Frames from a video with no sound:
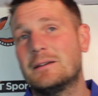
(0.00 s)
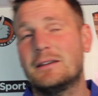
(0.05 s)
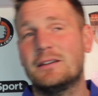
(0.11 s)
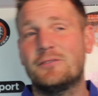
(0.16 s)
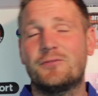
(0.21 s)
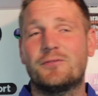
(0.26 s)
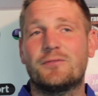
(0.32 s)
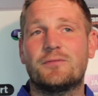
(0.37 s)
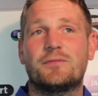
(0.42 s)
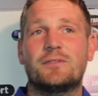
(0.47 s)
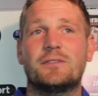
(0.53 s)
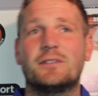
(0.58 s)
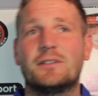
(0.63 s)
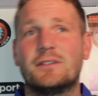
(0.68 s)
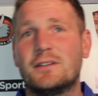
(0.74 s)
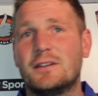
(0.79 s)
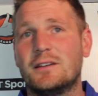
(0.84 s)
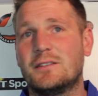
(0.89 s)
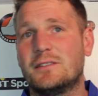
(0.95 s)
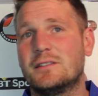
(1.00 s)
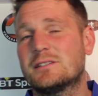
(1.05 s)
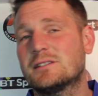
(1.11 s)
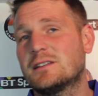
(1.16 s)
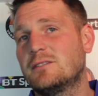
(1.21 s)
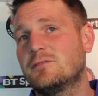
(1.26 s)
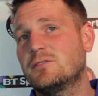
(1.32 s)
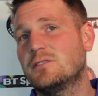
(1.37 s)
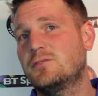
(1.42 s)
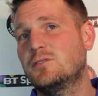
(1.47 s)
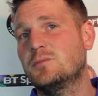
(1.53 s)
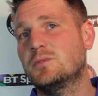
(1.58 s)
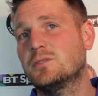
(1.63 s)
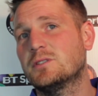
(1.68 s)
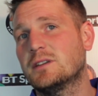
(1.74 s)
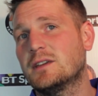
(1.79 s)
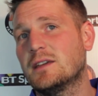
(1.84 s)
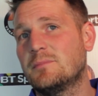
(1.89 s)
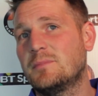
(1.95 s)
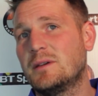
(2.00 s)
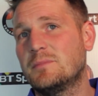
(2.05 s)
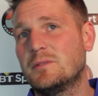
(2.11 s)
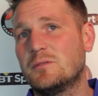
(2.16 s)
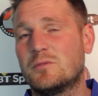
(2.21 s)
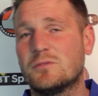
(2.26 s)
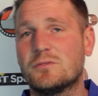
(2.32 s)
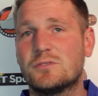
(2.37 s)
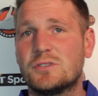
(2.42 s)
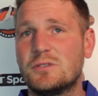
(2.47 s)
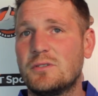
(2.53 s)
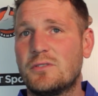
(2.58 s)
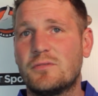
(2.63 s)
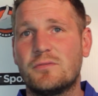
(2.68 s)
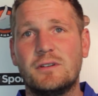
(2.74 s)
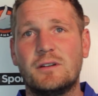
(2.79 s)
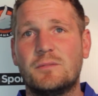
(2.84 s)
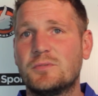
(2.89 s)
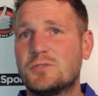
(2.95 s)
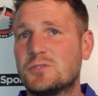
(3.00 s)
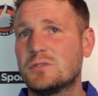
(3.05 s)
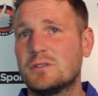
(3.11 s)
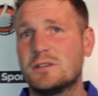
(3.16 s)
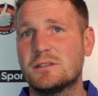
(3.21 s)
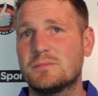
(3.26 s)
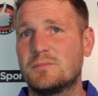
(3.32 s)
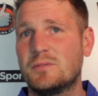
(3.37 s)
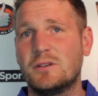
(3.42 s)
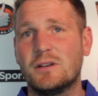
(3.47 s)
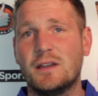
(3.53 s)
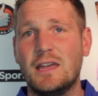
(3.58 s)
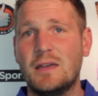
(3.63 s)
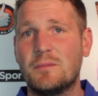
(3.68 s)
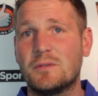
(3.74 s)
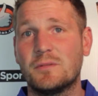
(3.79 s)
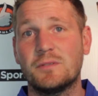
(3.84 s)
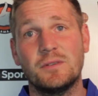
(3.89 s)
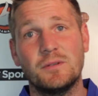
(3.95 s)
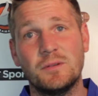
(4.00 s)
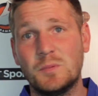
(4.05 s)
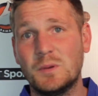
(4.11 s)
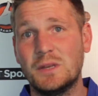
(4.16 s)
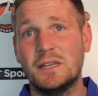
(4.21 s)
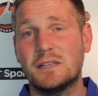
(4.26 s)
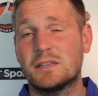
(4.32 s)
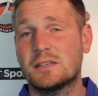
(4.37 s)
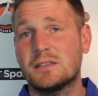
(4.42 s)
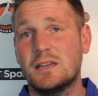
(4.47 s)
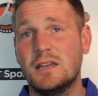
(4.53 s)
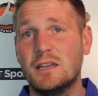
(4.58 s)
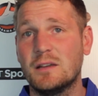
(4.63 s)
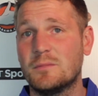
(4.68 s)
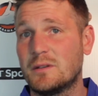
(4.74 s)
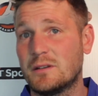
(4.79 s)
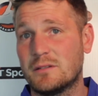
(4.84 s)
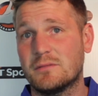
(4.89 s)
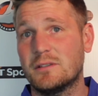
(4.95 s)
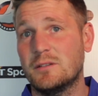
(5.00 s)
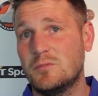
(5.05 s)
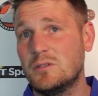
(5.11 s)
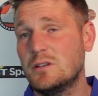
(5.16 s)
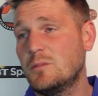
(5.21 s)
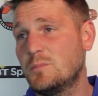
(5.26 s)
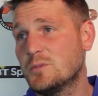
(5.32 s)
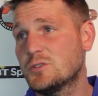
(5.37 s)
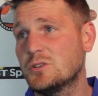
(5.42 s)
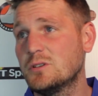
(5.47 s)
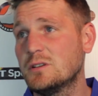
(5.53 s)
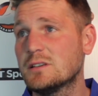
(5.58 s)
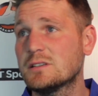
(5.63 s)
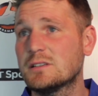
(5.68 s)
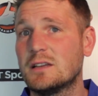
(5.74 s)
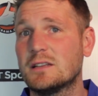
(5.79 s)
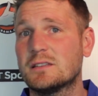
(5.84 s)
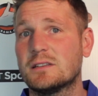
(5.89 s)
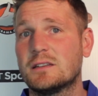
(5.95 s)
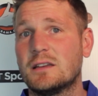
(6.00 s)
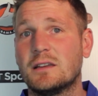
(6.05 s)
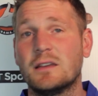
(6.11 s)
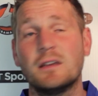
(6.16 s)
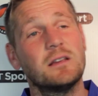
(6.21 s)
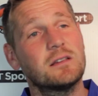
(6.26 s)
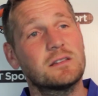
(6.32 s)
if at this level of football you get maybe 1, 2, 3 opportunities per game, and we need to take them, and there were opportunities there today.